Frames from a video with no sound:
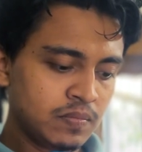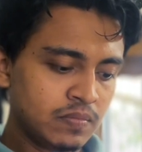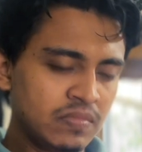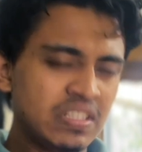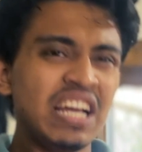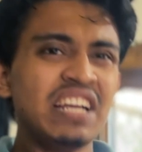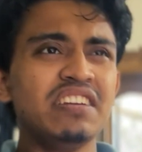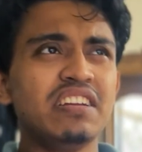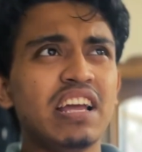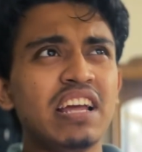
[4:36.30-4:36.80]

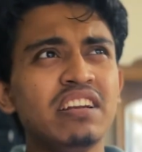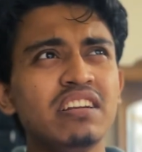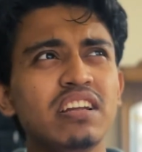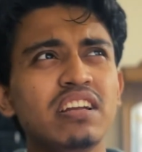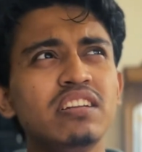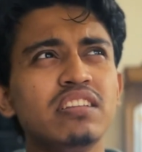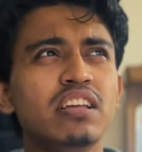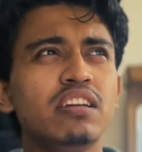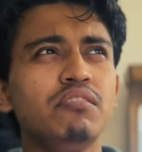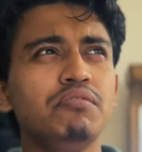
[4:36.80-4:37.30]

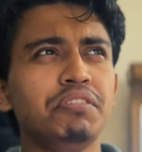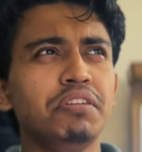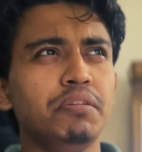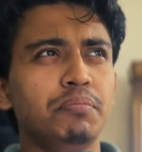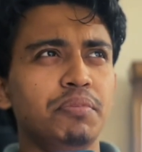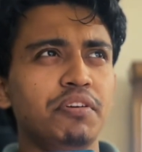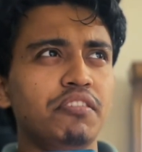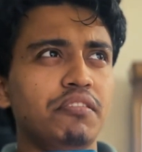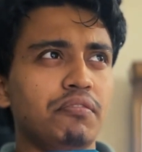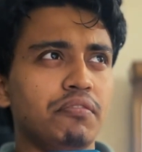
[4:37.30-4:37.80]
And they're really
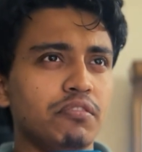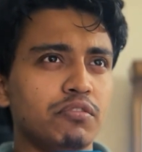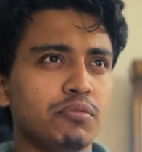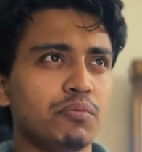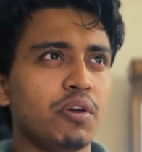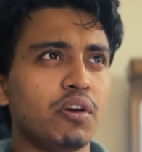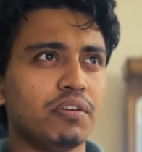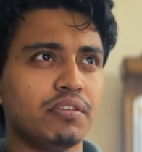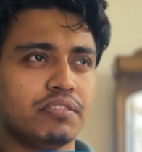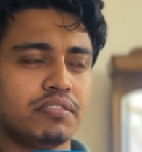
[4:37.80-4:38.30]
beautiful, to be
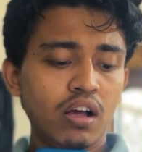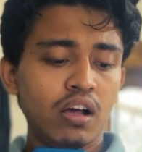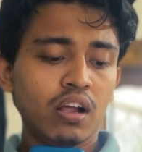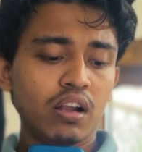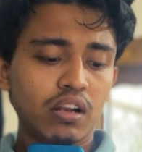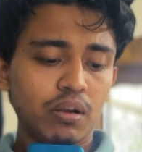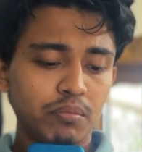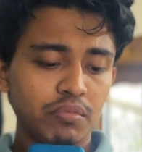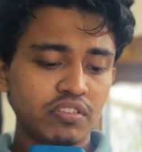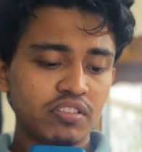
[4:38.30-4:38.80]
honest.
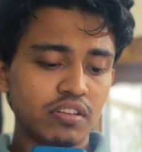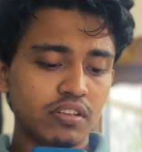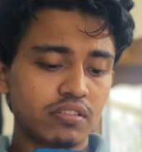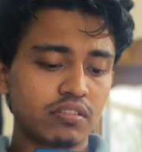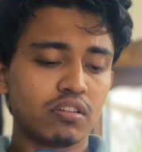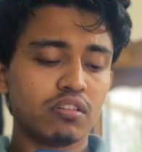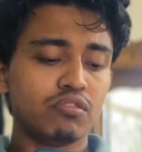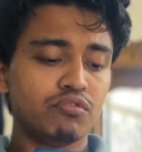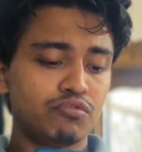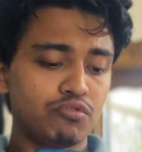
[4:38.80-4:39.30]
Number 6,
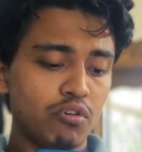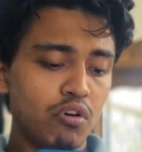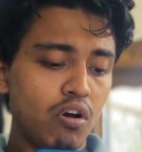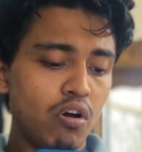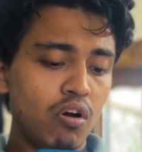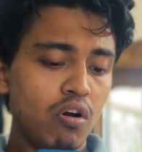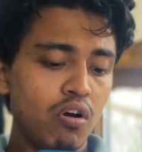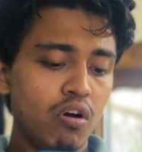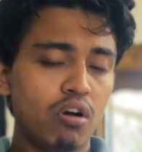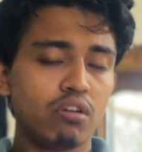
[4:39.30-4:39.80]

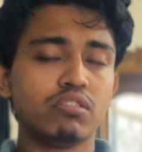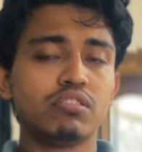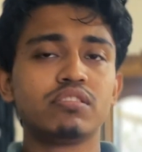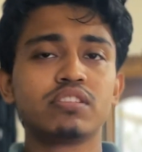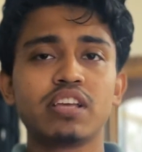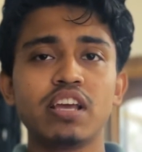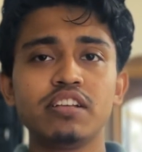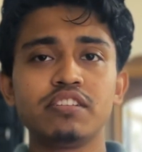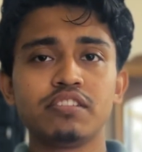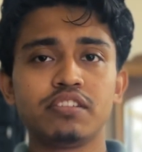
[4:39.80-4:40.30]
draw or
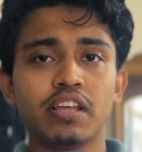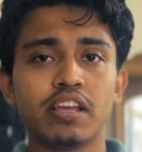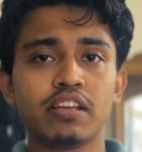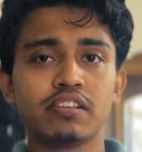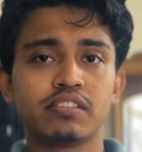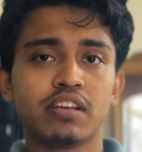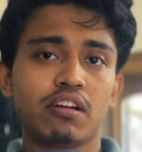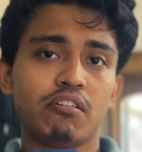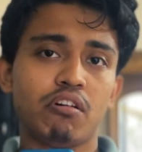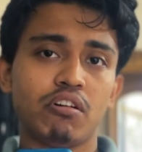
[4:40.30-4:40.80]
sketch
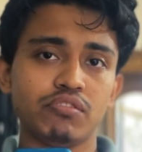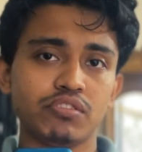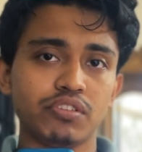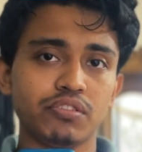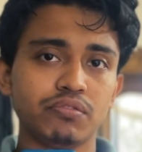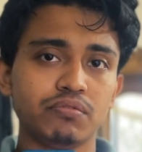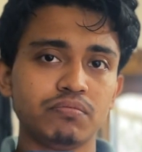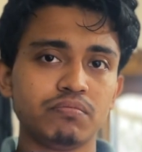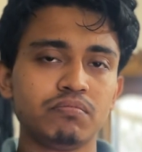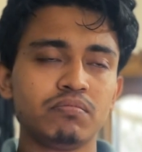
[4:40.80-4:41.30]
things around
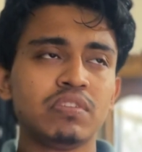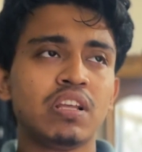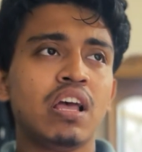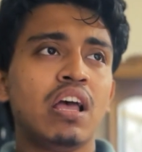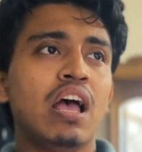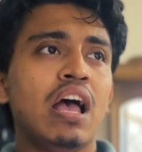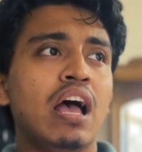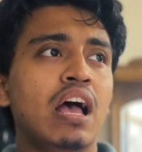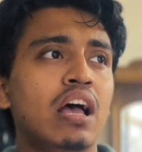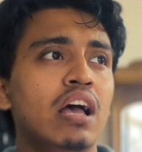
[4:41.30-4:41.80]
you.
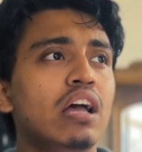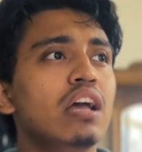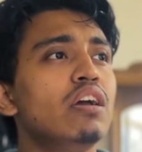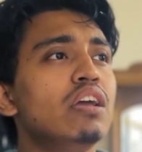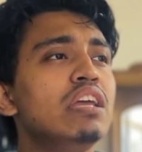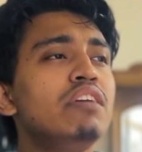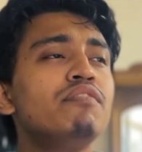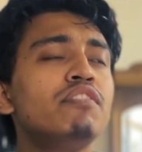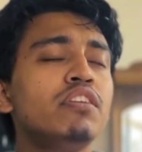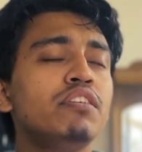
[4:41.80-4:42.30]

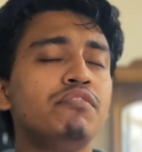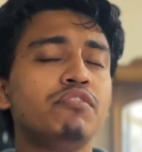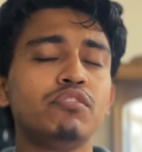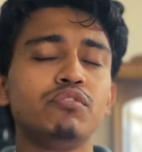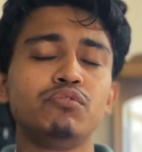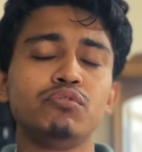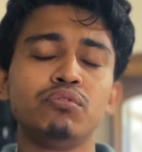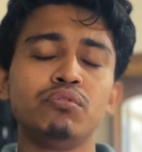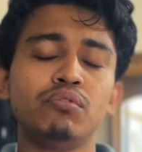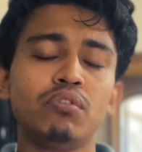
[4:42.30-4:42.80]
Even if you
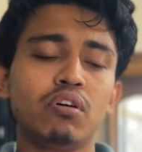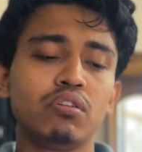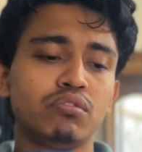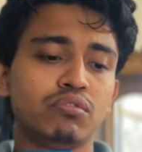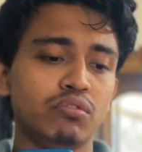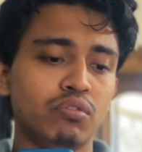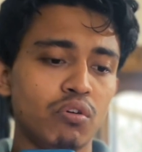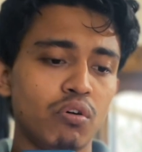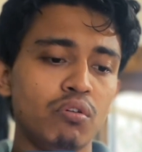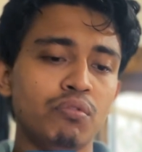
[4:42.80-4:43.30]
do not
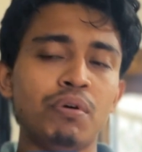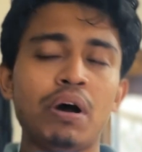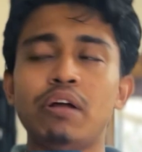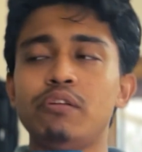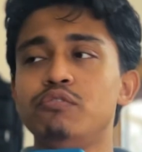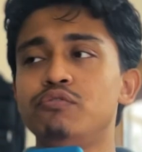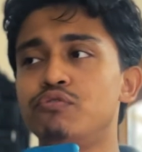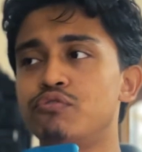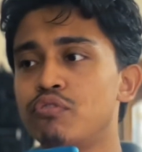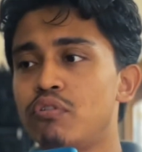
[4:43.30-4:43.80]
know how
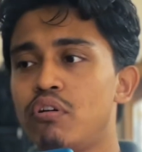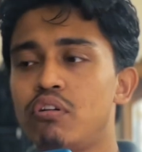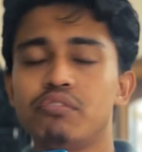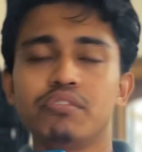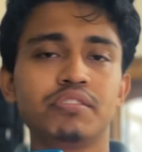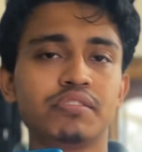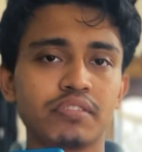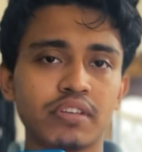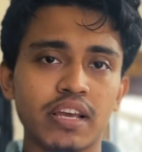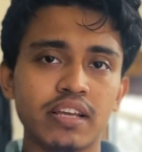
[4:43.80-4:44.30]
to draw or
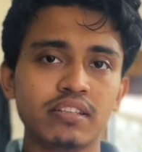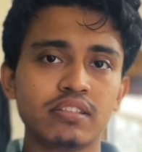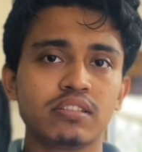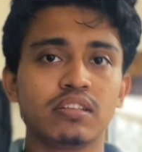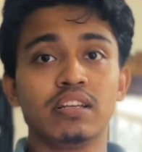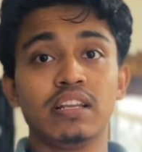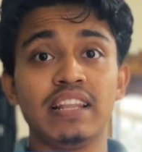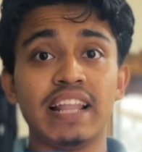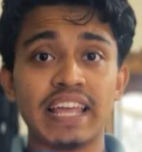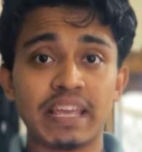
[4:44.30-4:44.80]
sketch,
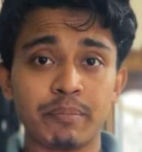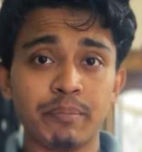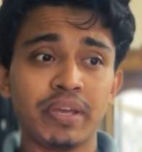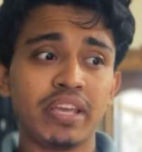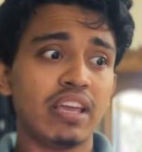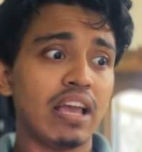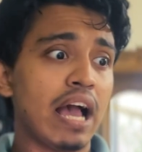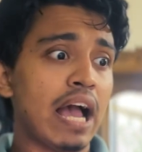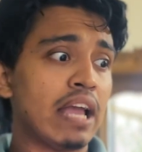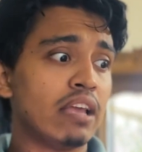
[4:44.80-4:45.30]
like
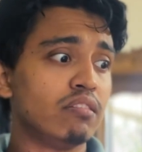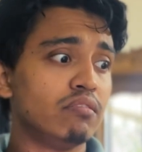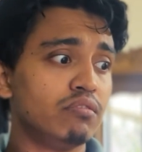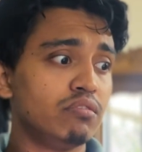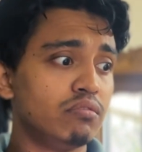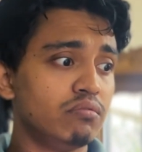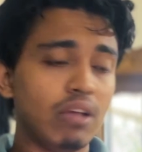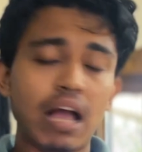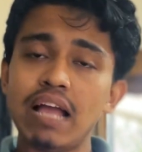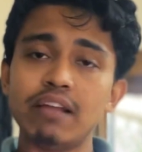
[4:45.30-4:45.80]
me,
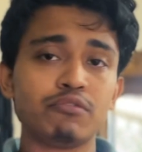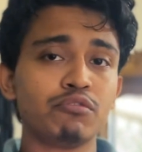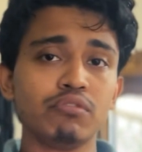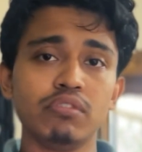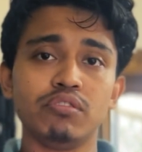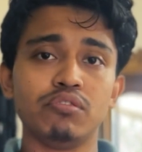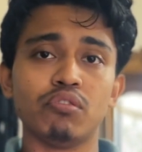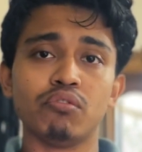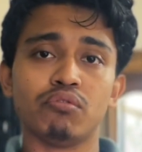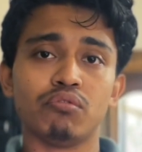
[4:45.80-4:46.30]
I truly
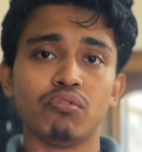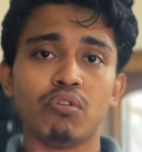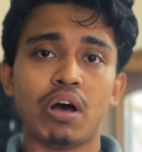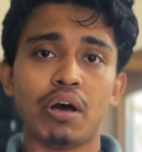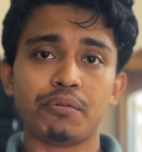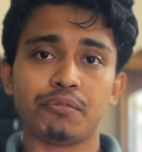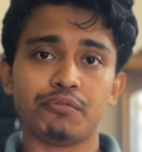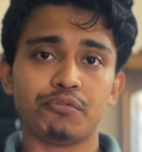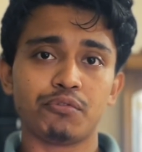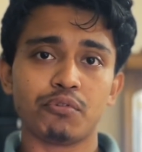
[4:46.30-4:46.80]
don't know how
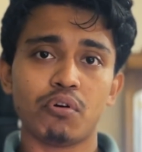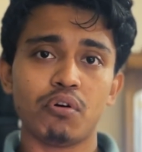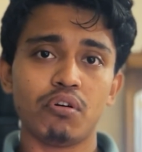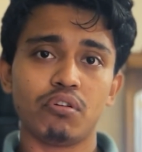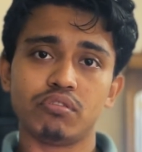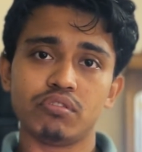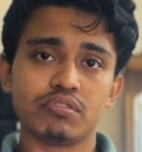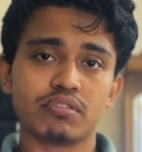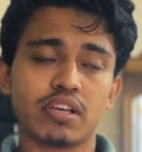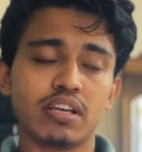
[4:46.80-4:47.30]
to draw
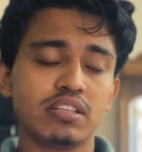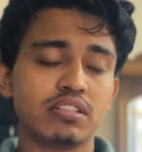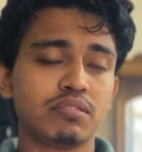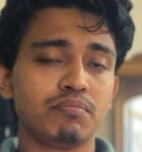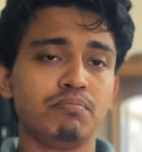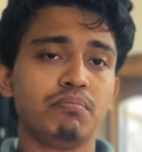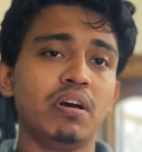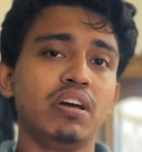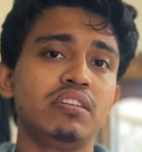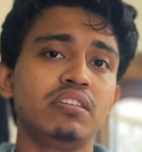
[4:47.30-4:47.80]
or sketch,
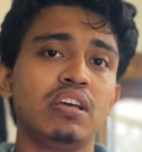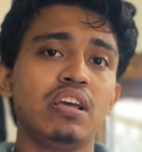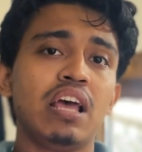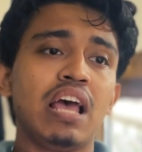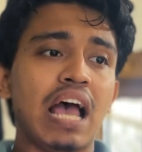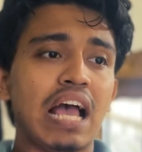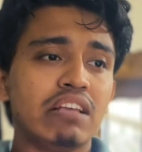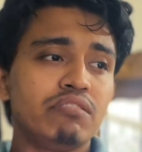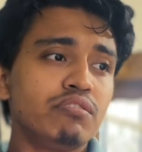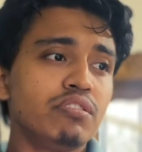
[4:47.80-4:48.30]
but
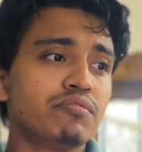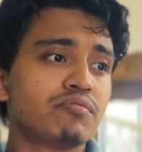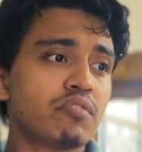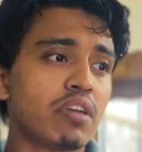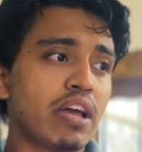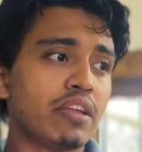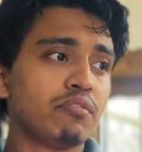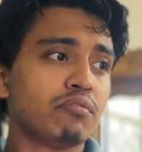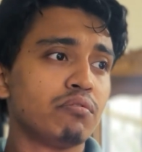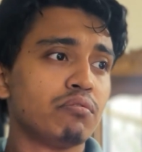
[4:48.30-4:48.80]
I still
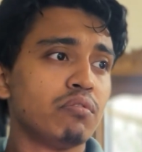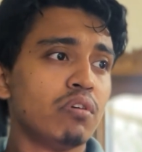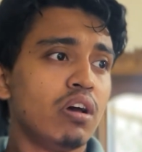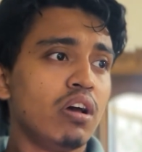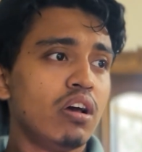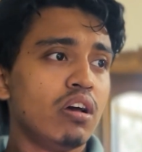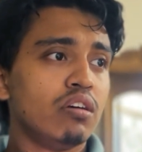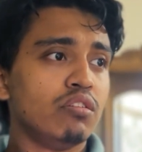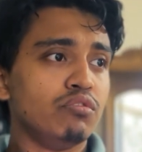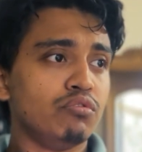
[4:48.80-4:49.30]
try to
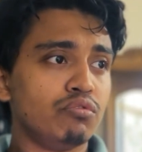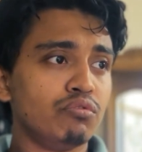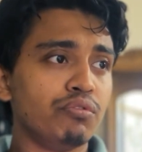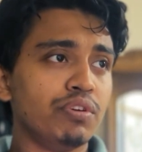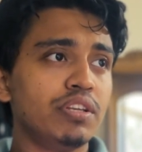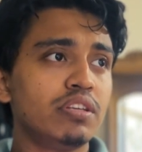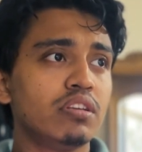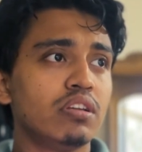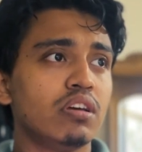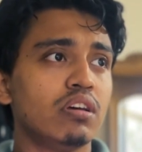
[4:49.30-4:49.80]
do it